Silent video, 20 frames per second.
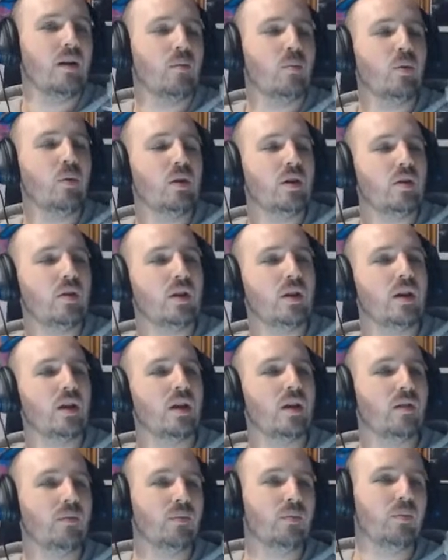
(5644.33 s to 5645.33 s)
buy like
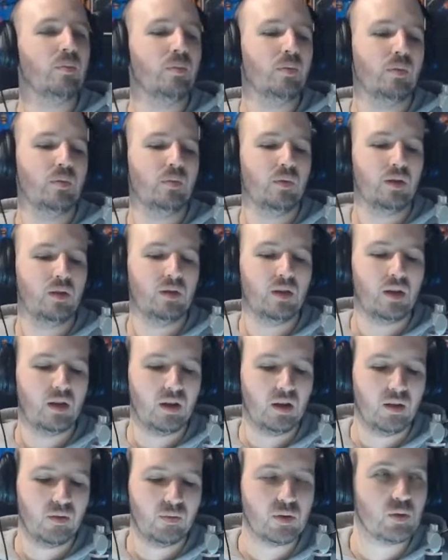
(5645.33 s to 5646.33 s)
the
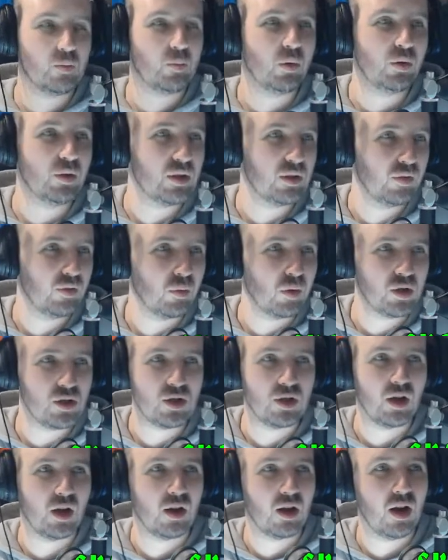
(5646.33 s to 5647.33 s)
sponge for
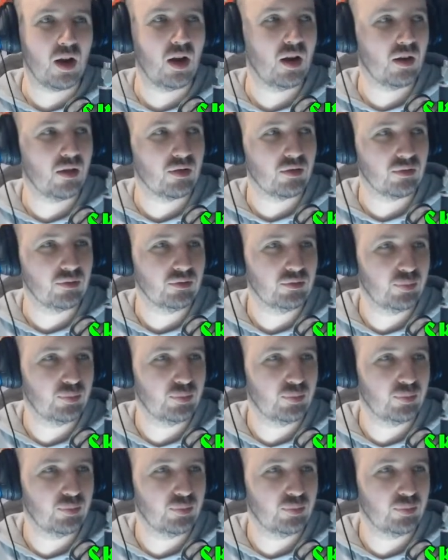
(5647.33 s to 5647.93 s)
washing your car, and